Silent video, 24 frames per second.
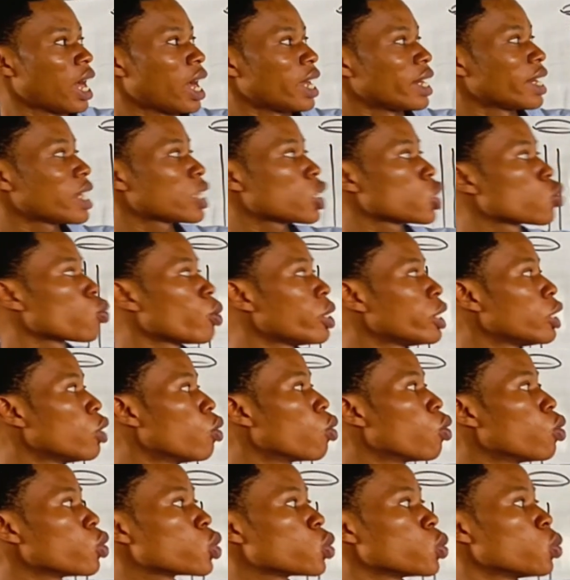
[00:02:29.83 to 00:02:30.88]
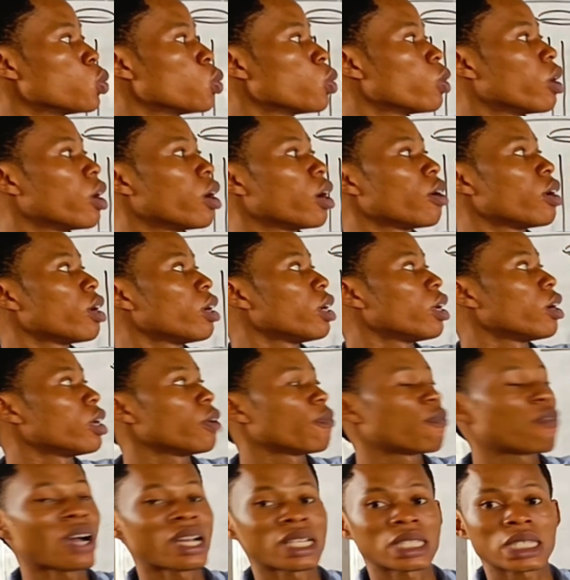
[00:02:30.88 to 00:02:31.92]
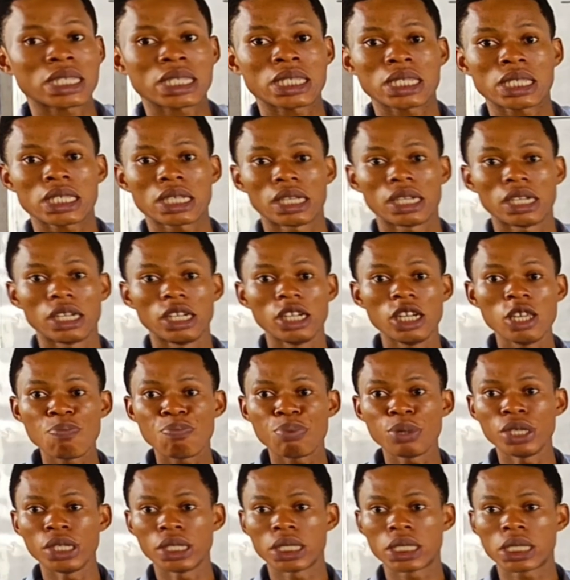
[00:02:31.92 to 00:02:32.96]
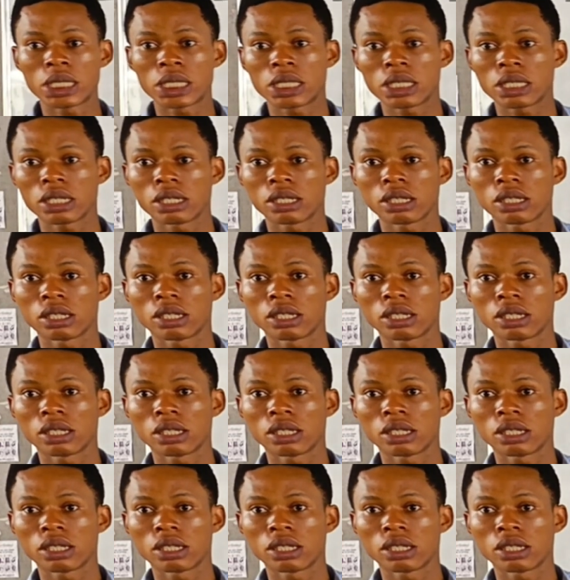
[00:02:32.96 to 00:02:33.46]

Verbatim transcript: And that is when they'll go to fats, lipids,